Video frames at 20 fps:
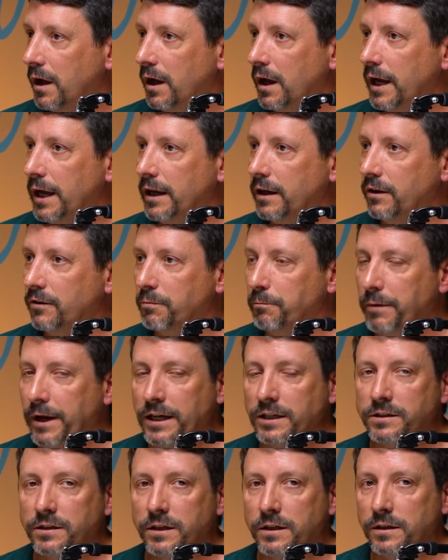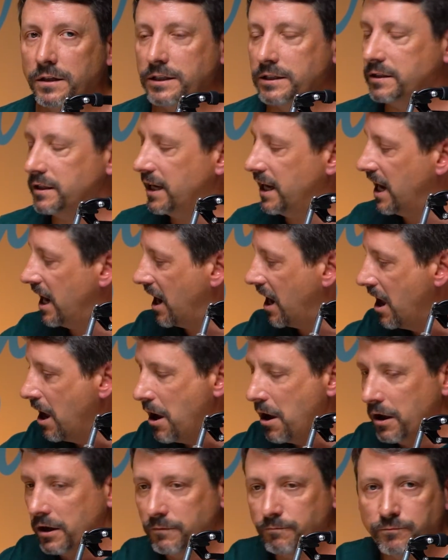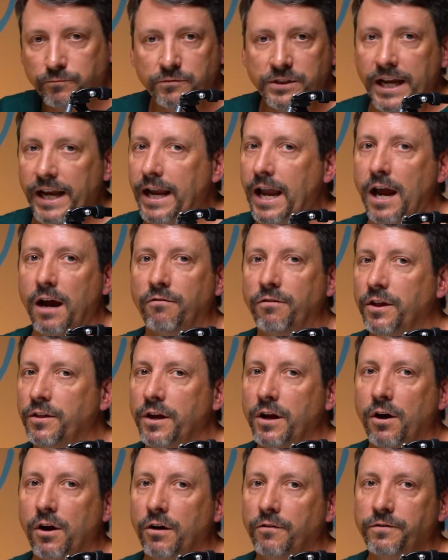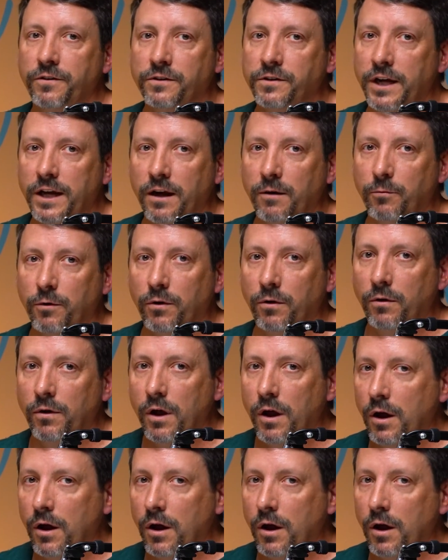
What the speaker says: It is basically saying, take everything off the table.